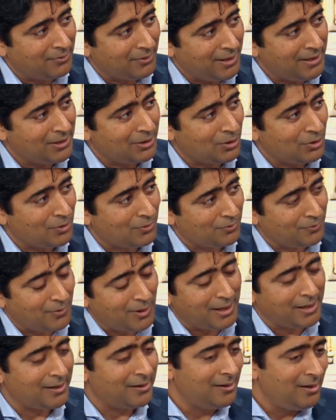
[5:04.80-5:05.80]
right? You
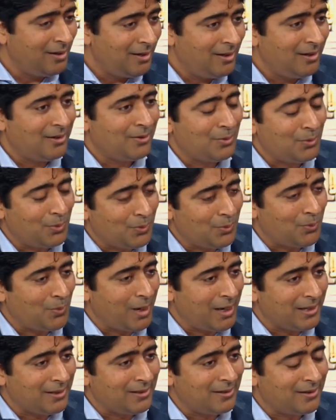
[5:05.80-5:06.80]
know,
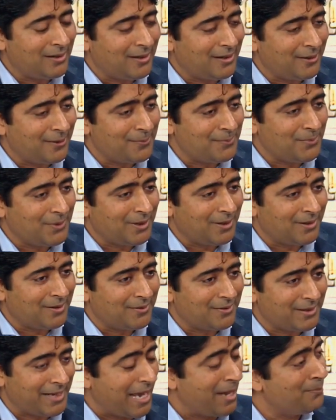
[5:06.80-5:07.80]
while
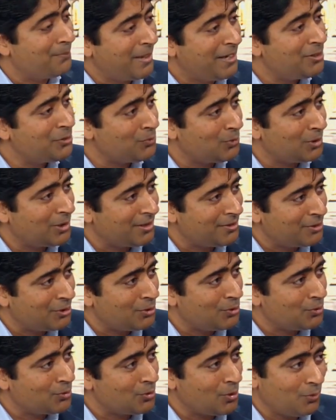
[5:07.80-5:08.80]
the campaigns will
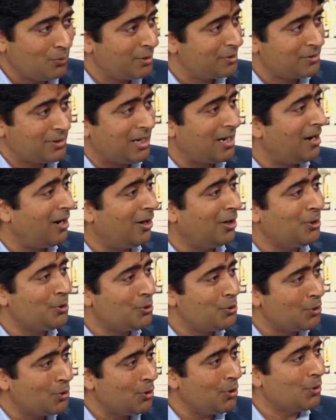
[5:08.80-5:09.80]
continue to go, it's kind of hard
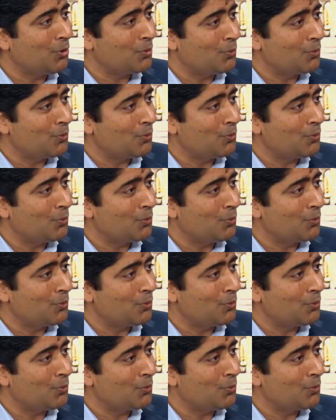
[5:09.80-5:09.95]
to know